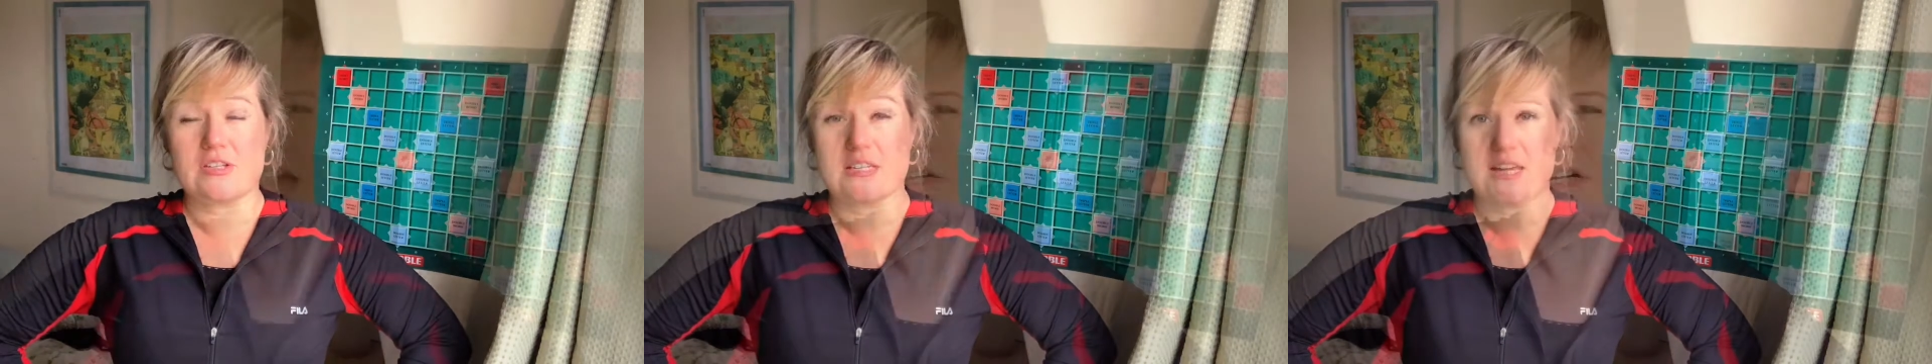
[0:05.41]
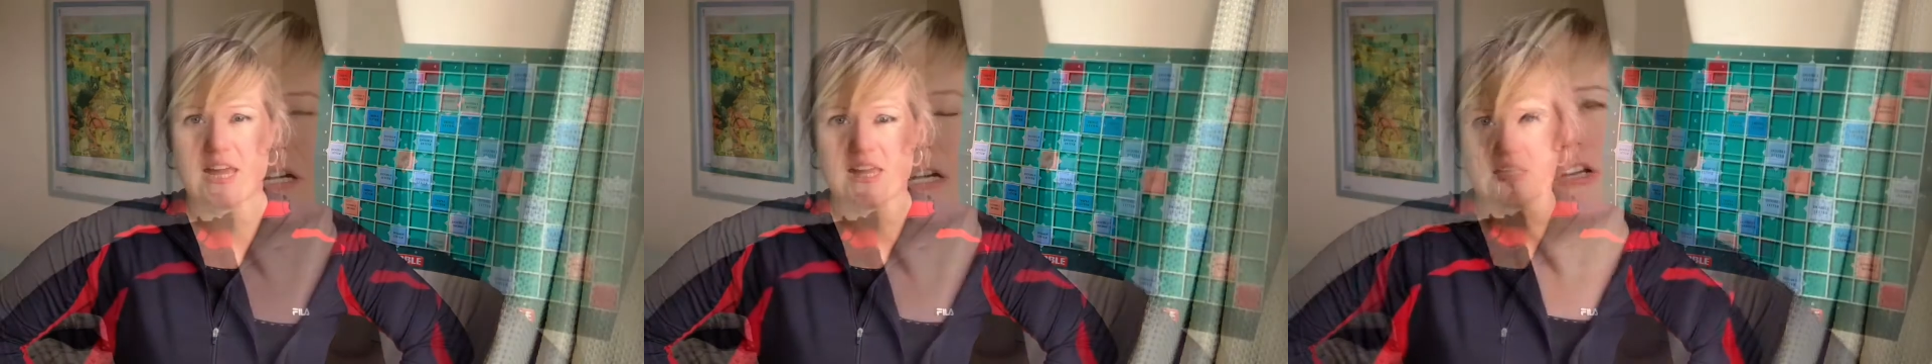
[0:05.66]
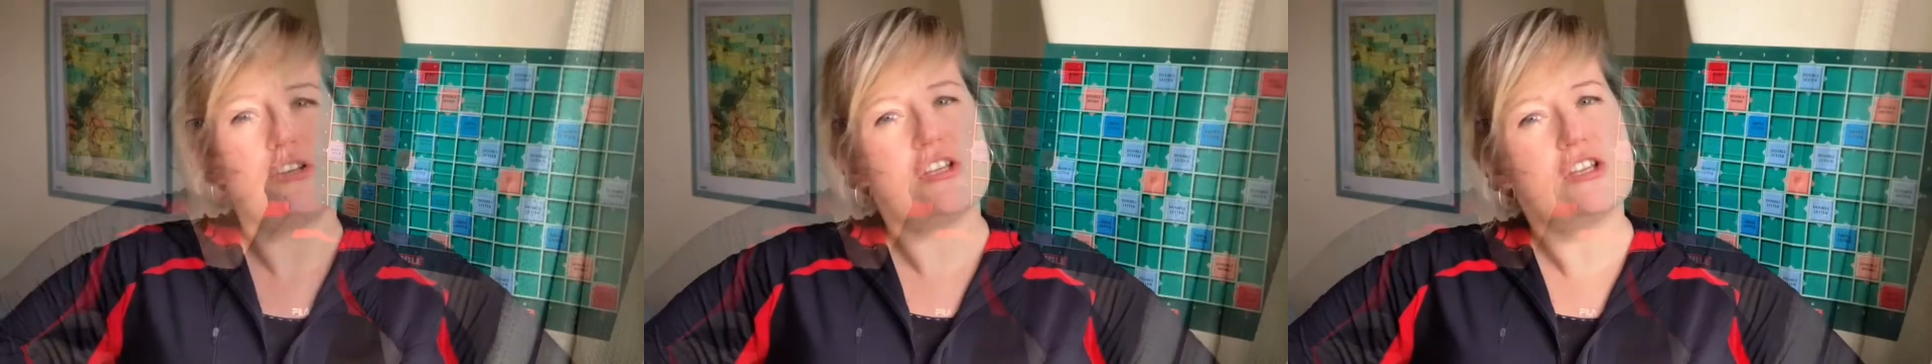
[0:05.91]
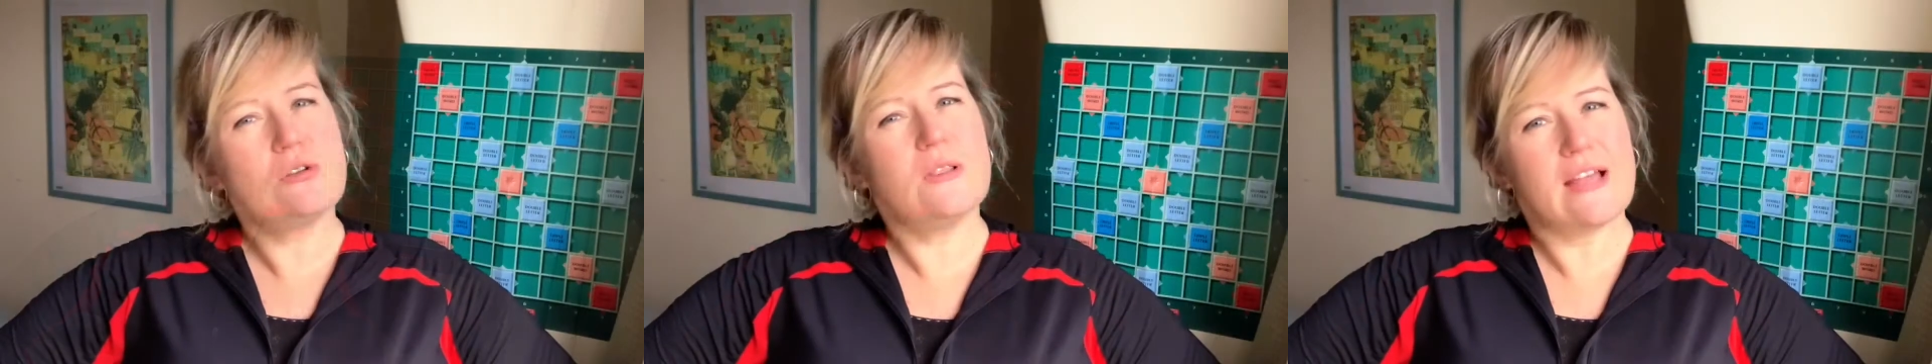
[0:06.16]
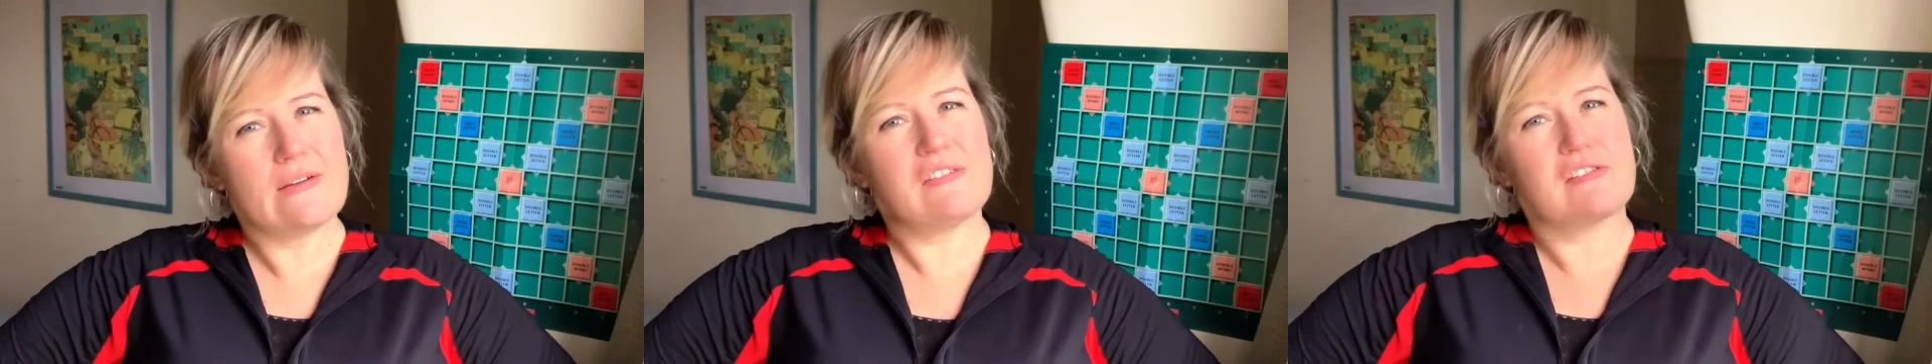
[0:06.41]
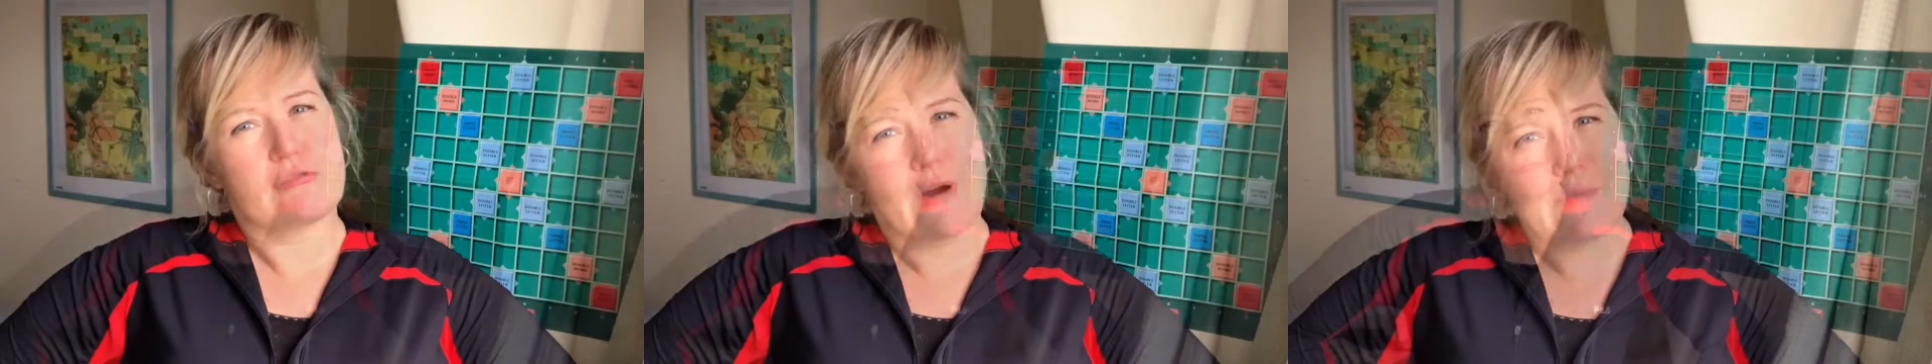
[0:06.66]
today. Do you love
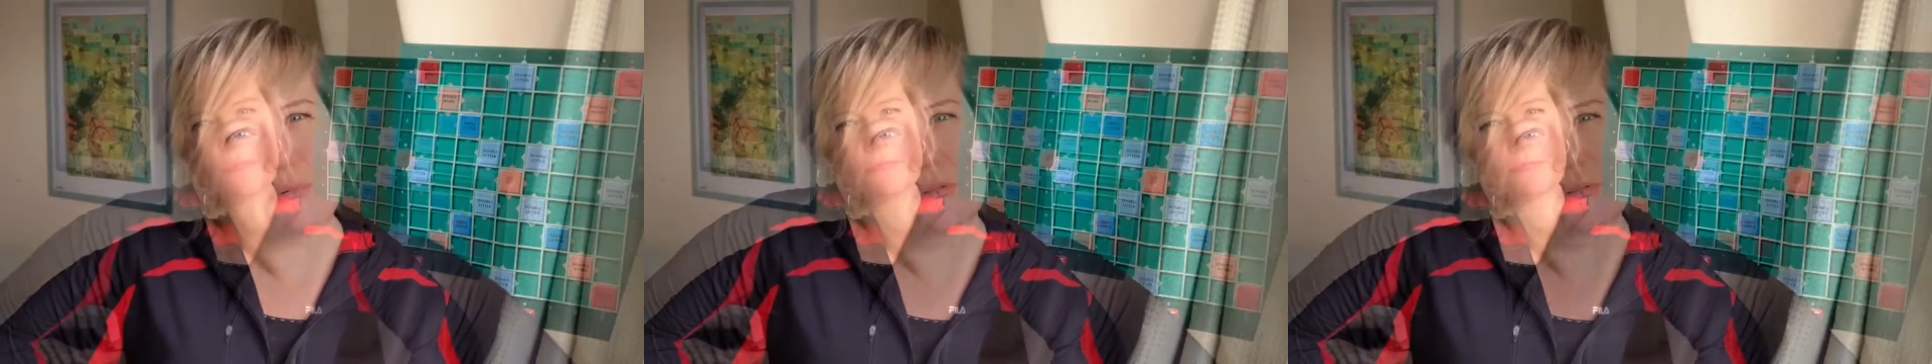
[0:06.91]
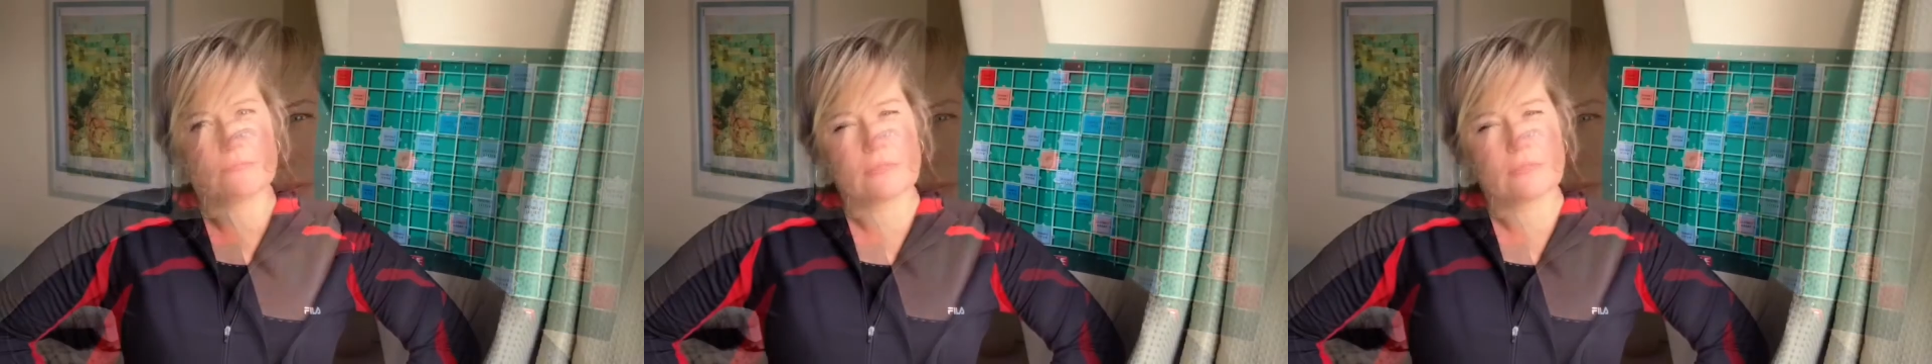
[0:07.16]
Scrabble?